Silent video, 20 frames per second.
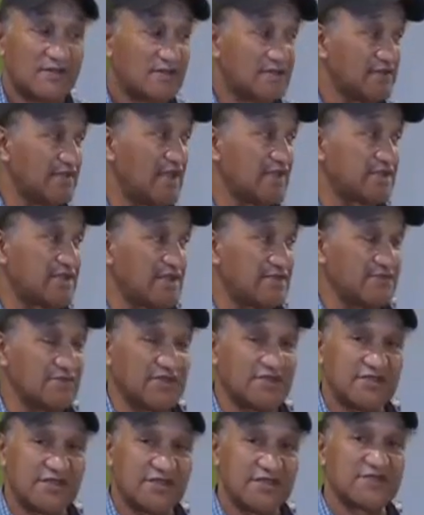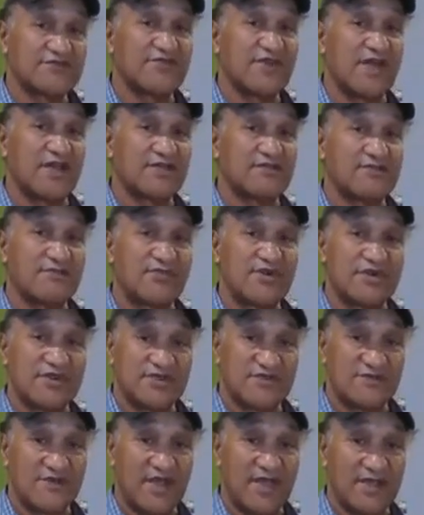That comes under this flag, the British
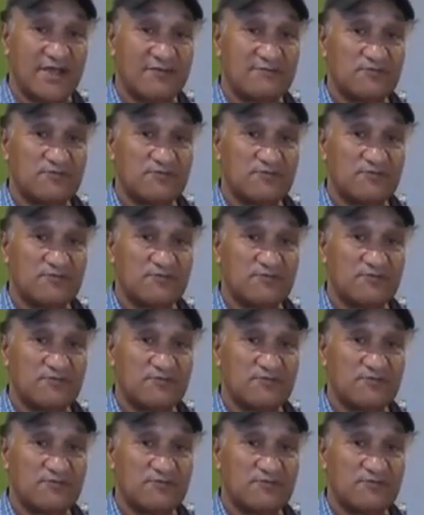flag.